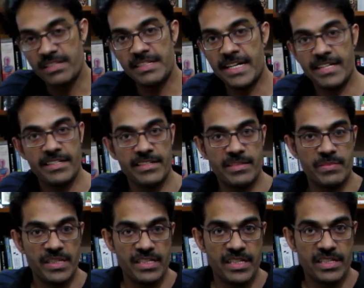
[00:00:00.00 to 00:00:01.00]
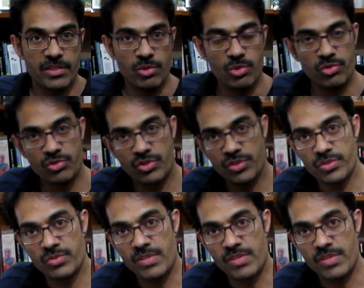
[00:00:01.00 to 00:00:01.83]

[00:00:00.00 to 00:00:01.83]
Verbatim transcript: that intermediate host uh,